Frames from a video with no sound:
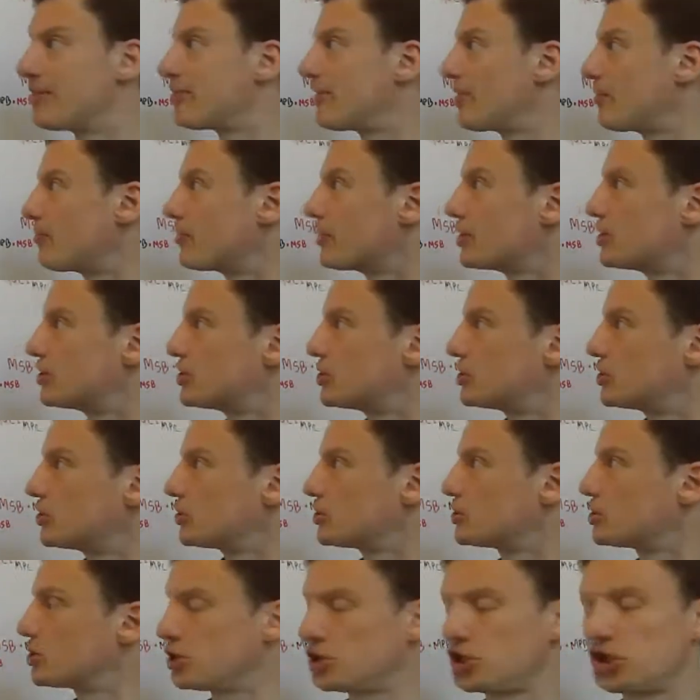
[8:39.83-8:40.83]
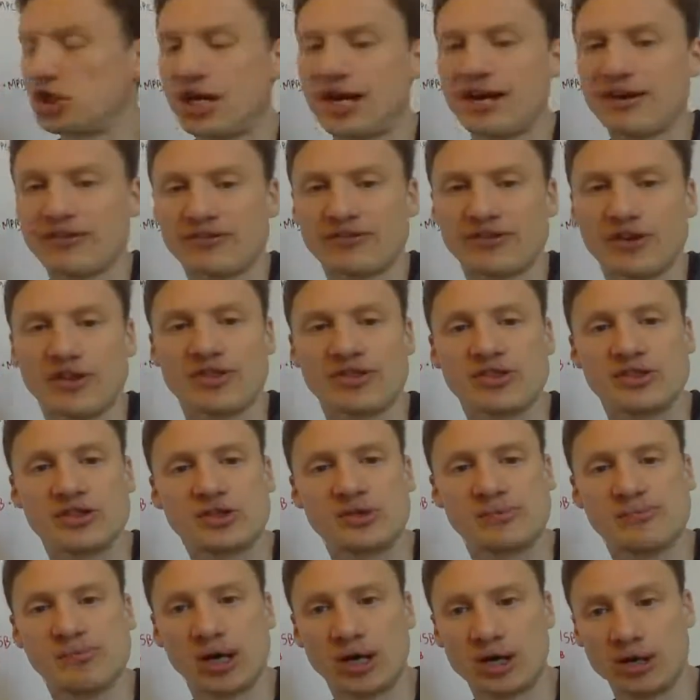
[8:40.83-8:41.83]
then we should shift the
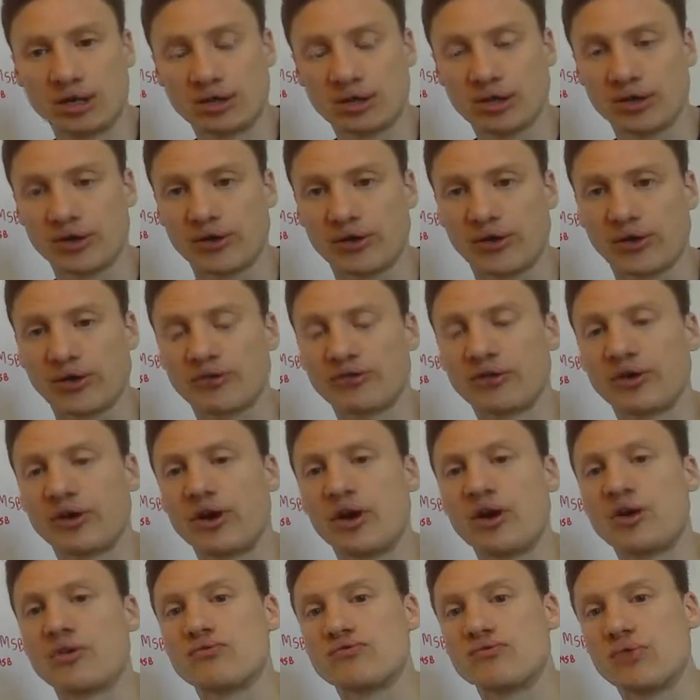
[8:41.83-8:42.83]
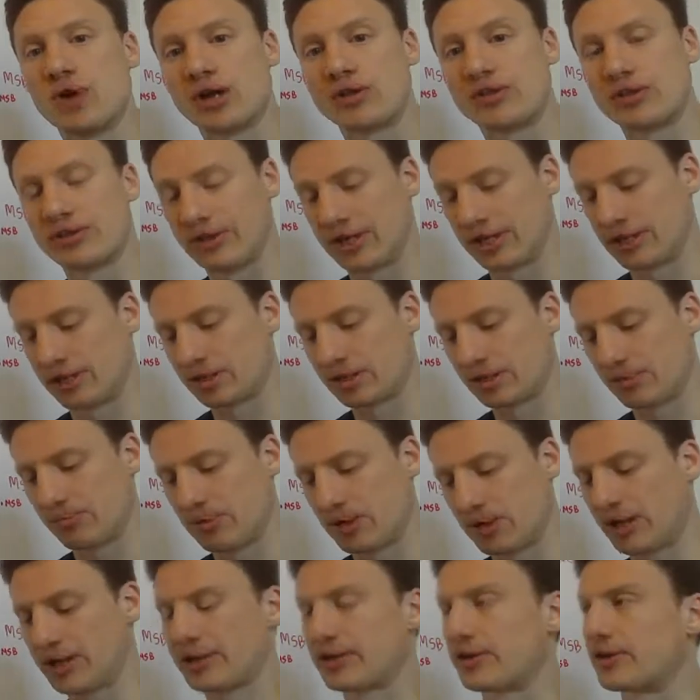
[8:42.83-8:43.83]
demand curve rather than the
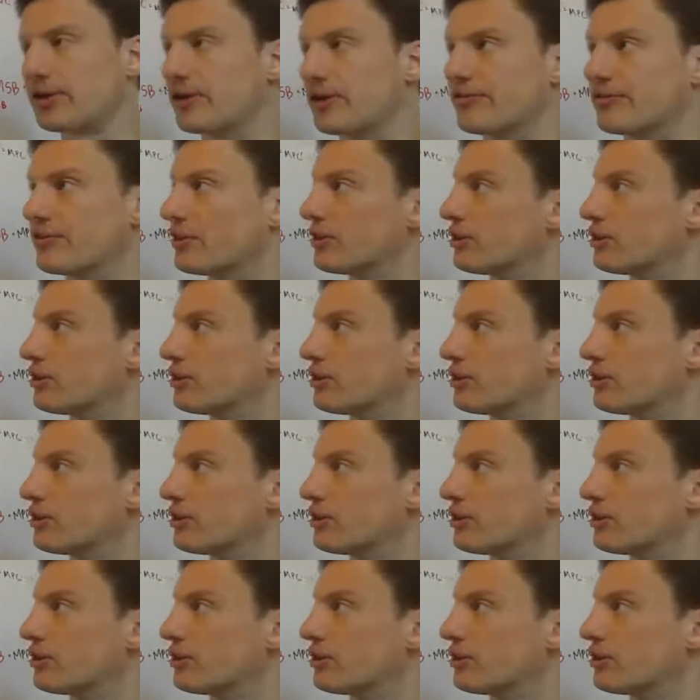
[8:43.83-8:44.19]
supply curve.